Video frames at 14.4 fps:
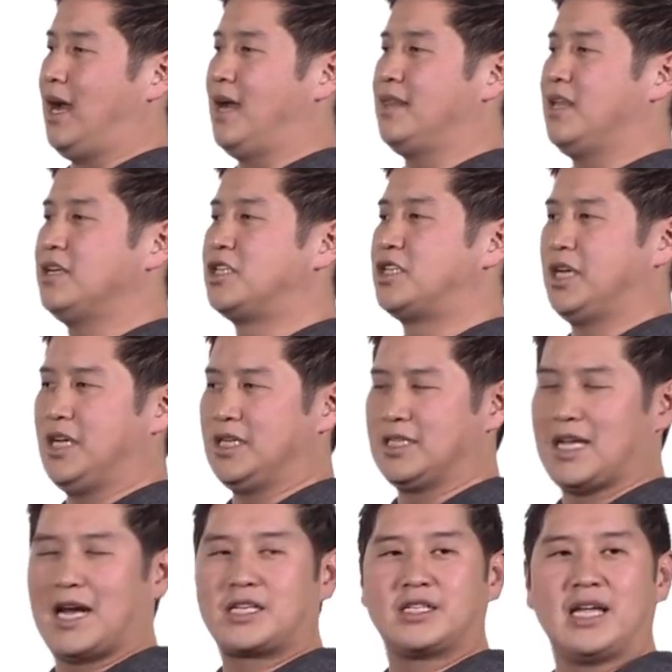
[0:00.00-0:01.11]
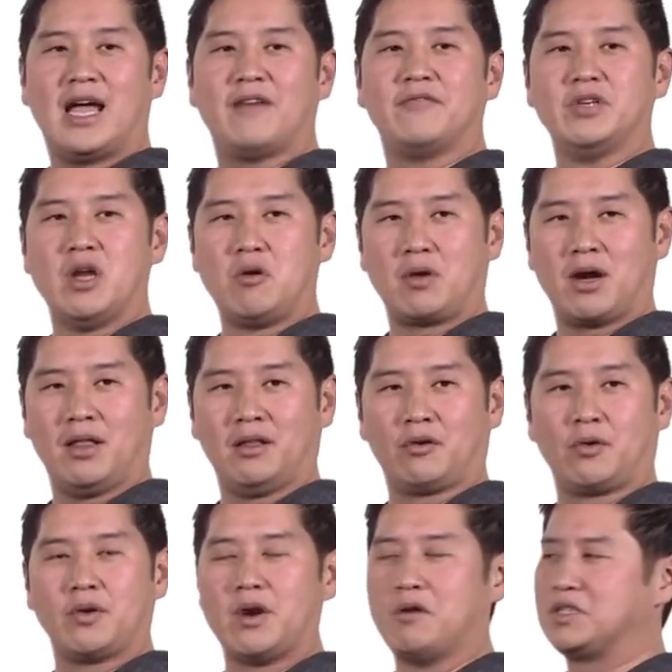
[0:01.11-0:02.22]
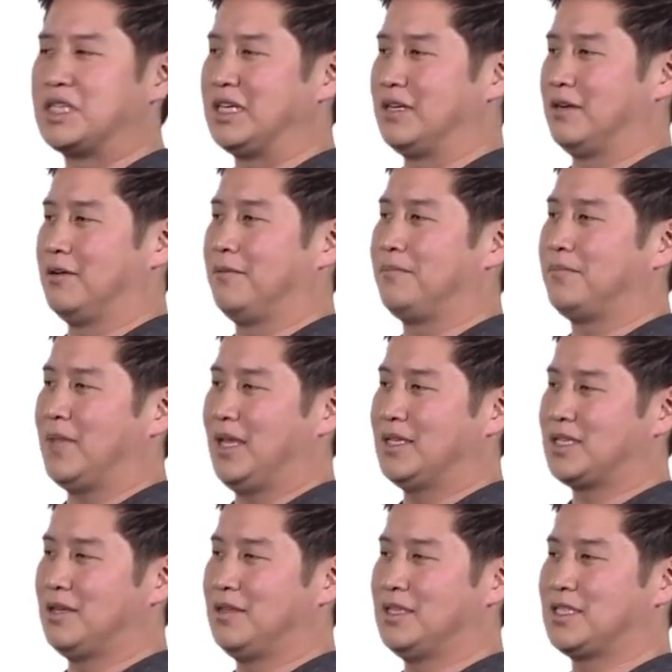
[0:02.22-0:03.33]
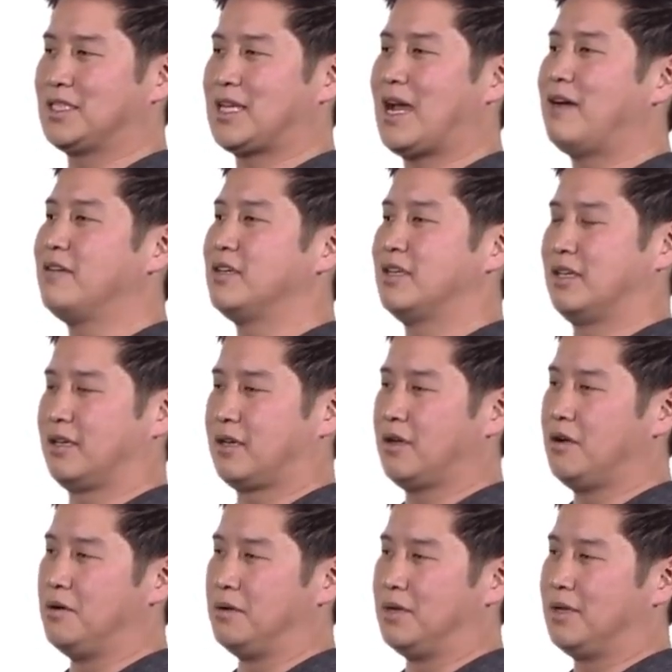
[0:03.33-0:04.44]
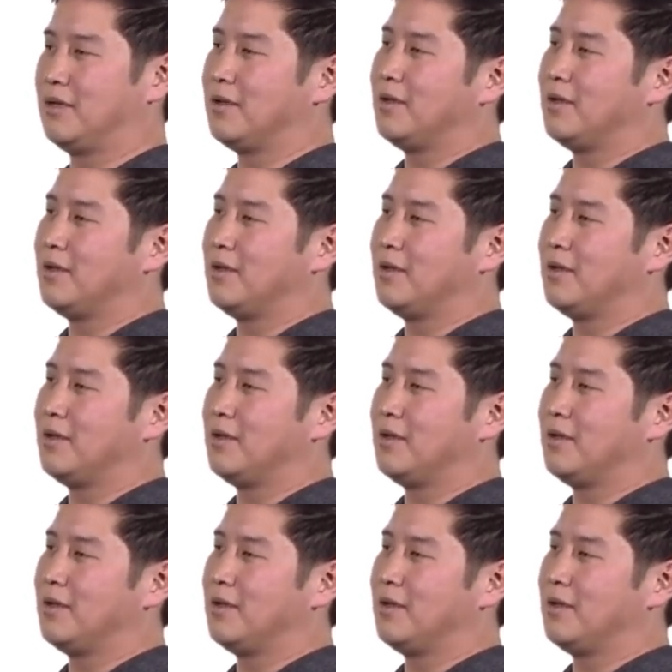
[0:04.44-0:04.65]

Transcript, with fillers: and then G's actually have no color or no signal. And so this is how you can encode